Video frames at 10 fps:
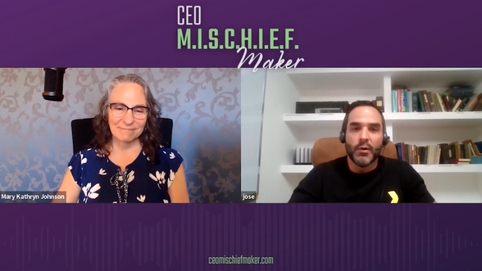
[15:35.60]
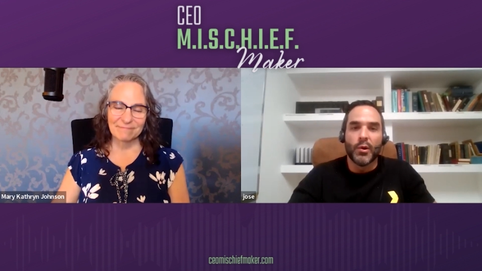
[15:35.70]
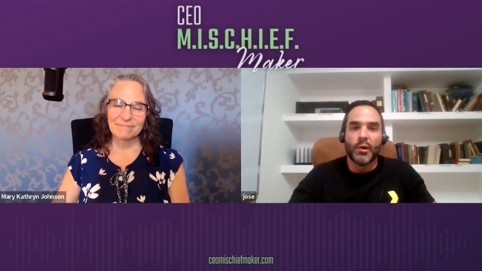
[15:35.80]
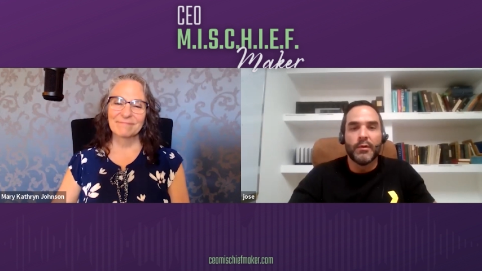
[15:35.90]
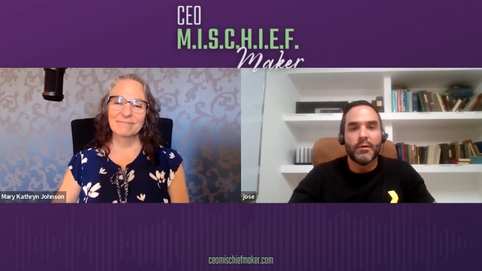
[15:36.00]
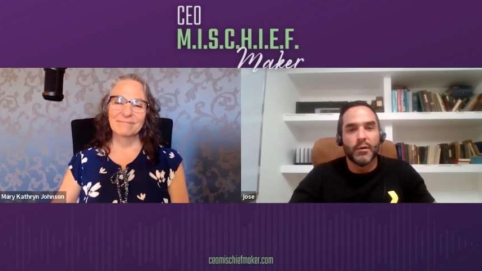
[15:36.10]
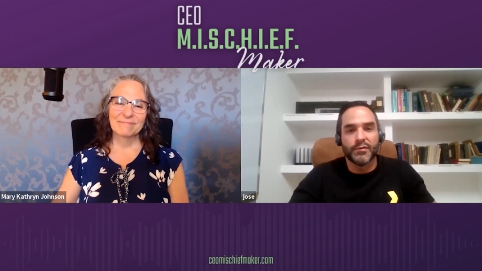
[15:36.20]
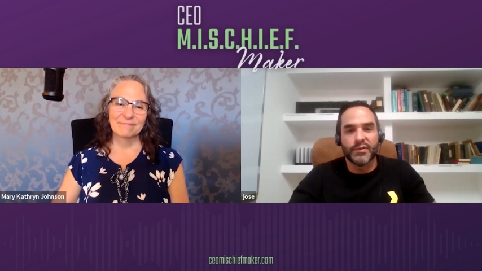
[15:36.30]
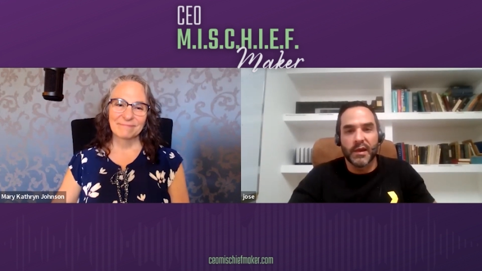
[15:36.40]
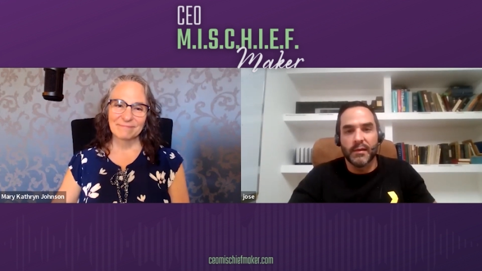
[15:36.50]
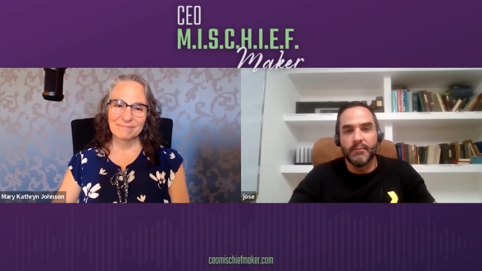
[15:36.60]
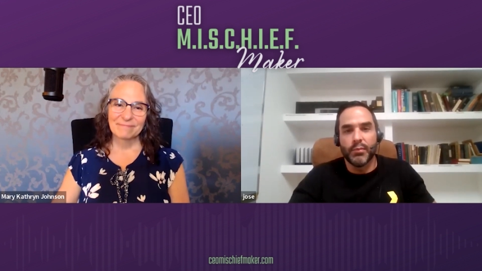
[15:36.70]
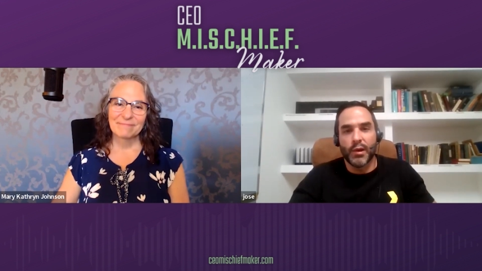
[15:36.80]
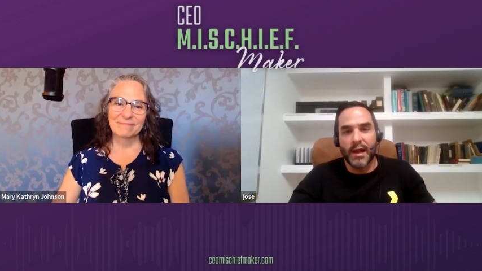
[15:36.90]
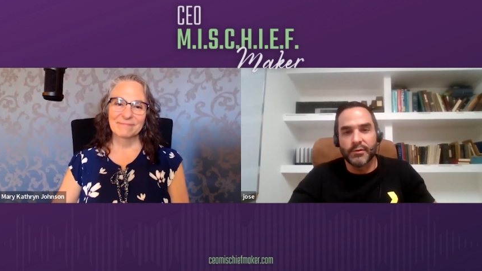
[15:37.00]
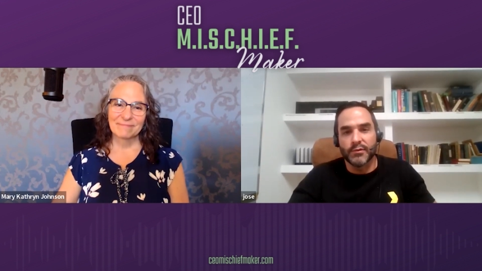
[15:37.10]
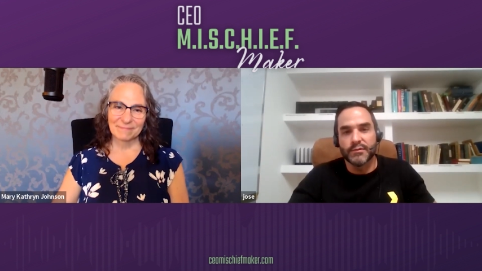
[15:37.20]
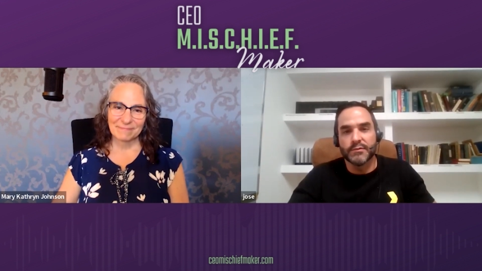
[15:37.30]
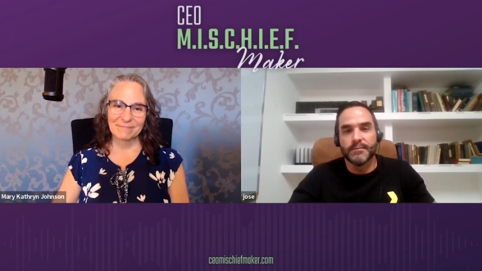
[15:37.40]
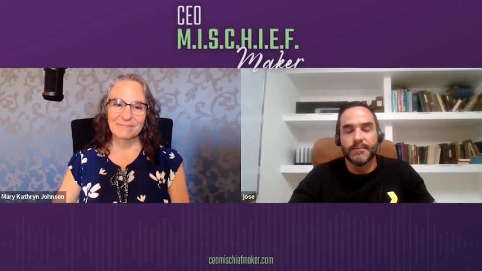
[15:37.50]
Speaker 1: or Jose
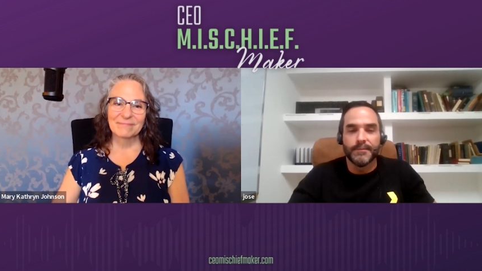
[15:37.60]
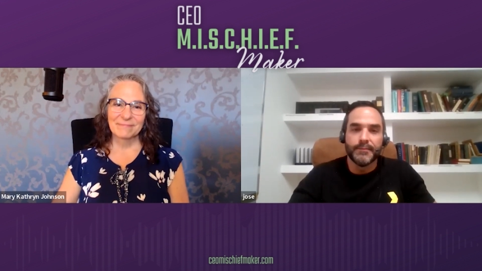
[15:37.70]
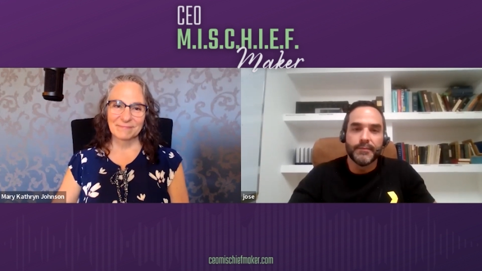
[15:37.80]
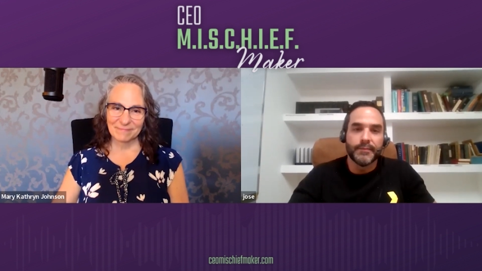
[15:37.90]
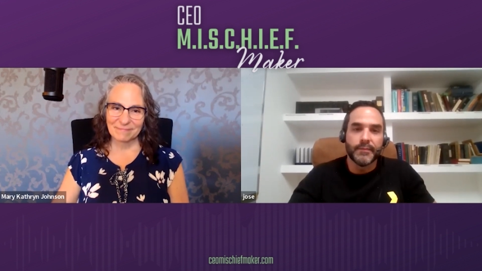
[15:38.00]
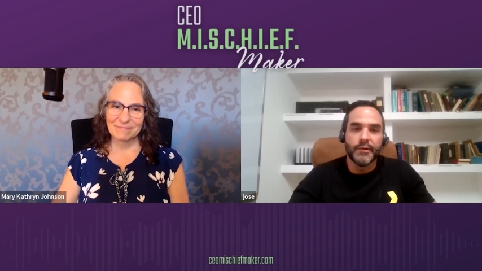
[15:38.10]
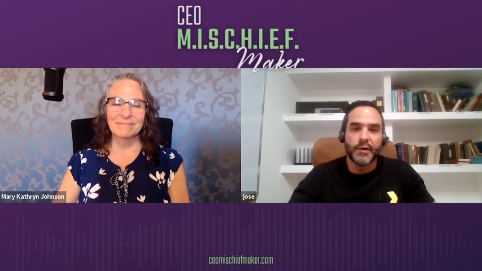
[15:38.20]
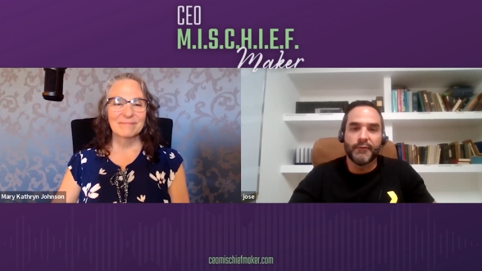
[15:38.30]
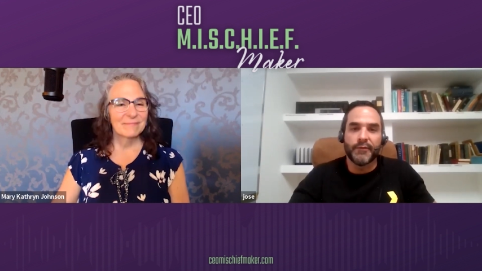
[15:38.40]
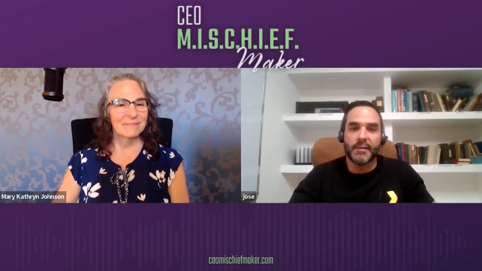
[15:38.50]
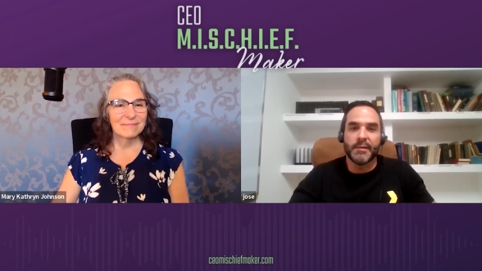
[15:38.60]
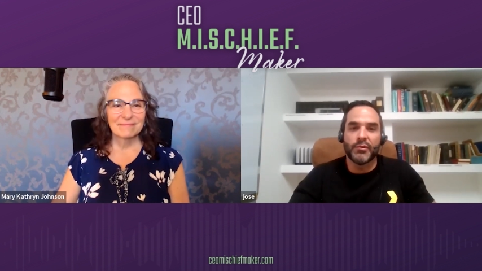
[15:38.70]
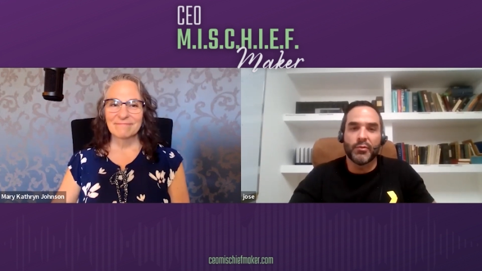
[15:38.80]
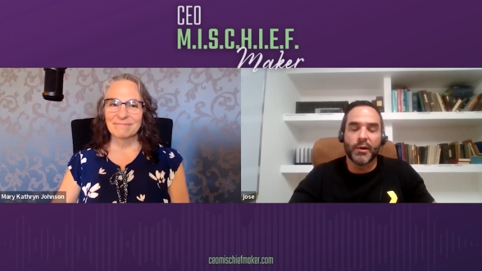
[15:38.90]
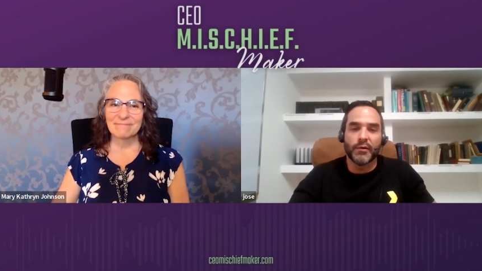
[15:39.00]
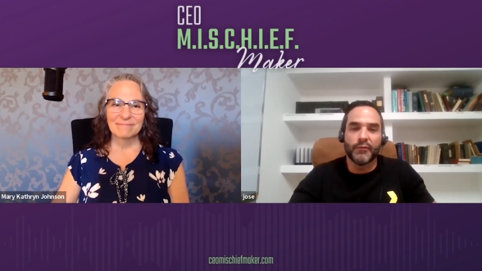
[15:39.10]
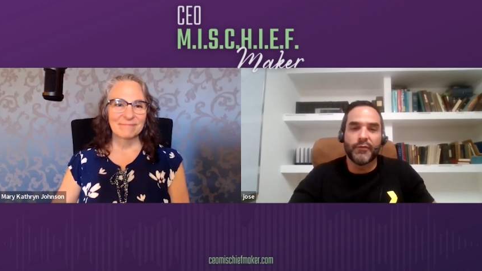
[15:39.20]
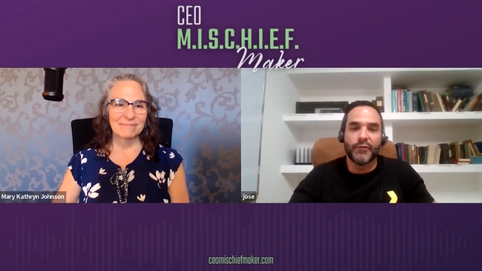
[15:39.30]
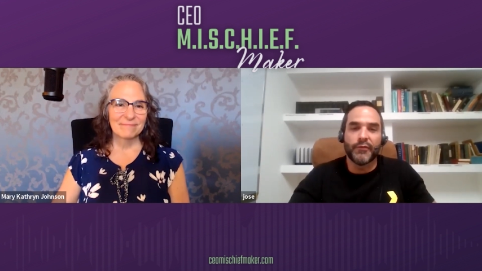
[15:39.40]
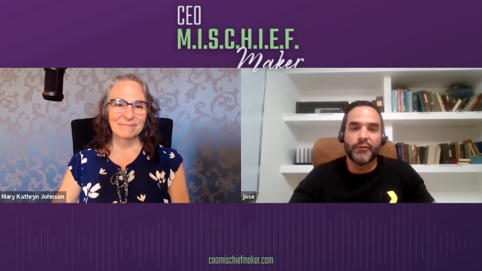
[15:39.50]
Bolaños. You can find me either way, you'll
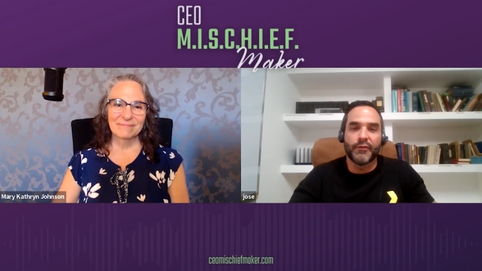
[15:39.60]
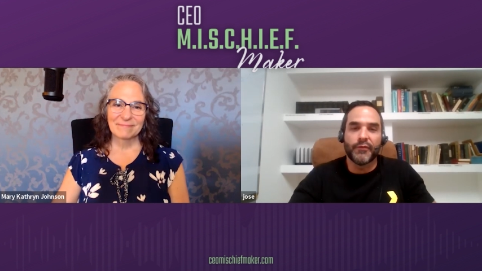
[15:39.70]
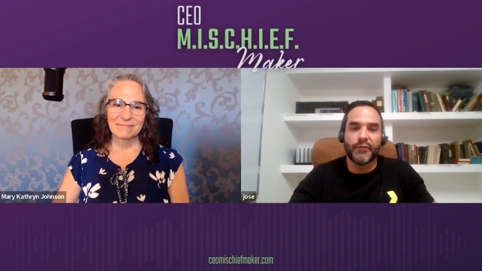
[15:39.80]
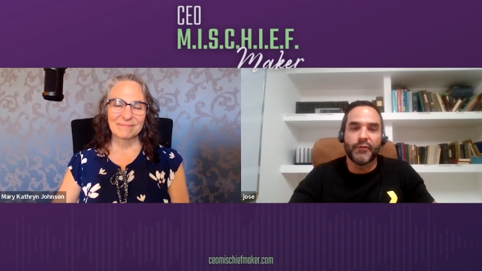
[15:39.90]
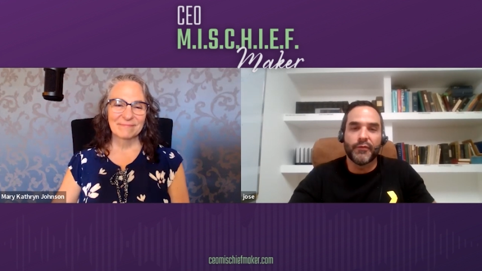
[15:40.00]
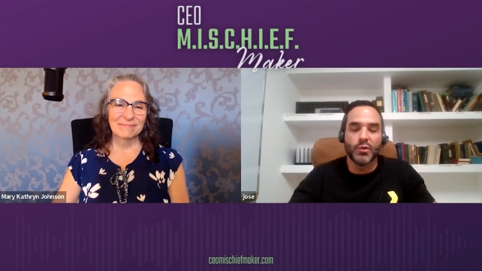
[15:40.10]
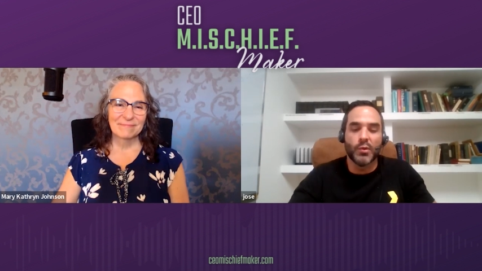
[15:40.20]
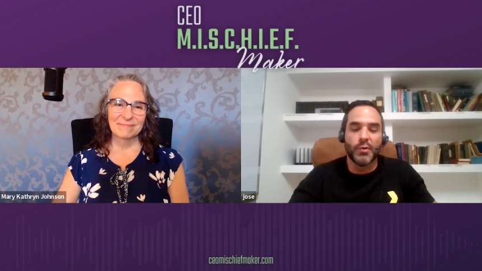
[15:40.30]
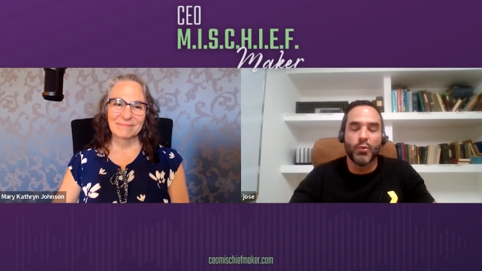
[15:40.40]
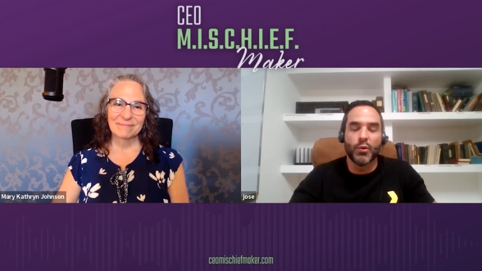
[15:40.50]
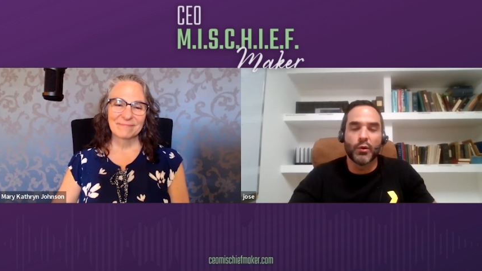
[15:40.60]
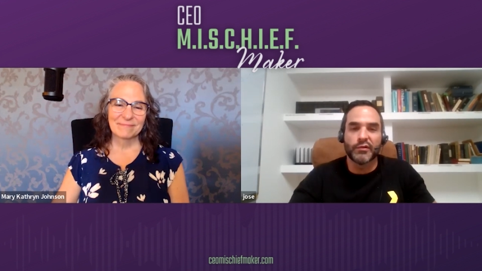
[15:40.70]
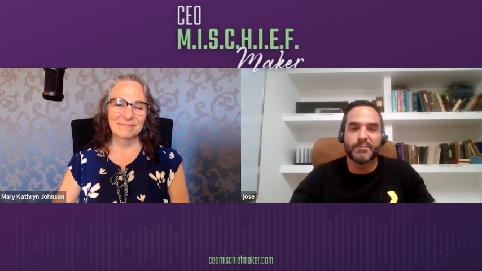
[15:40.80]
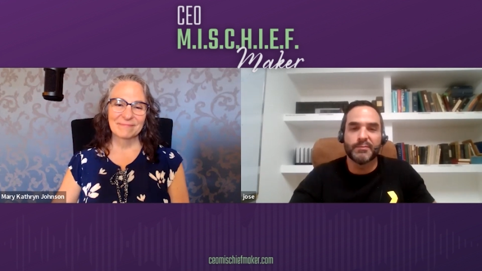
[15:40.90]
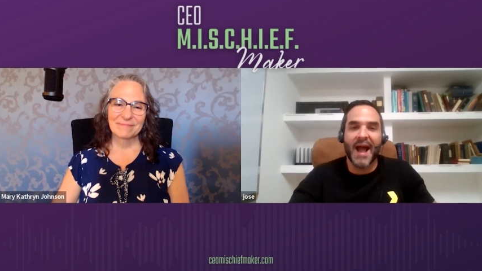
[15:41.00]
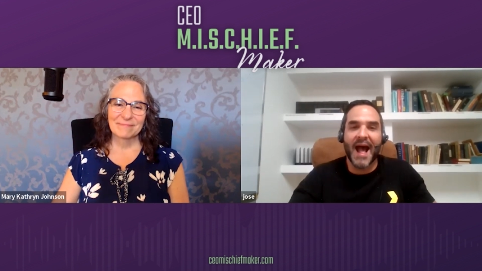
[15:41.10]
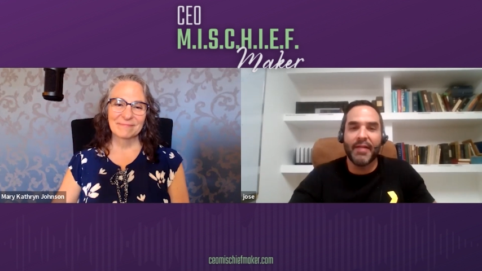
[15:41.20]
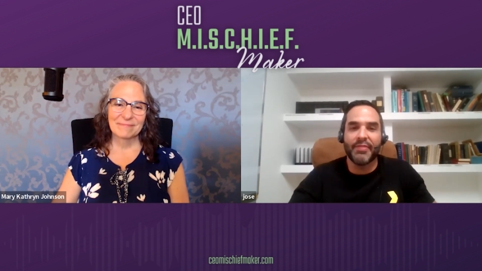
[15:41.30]
find Noble Warrior's Path.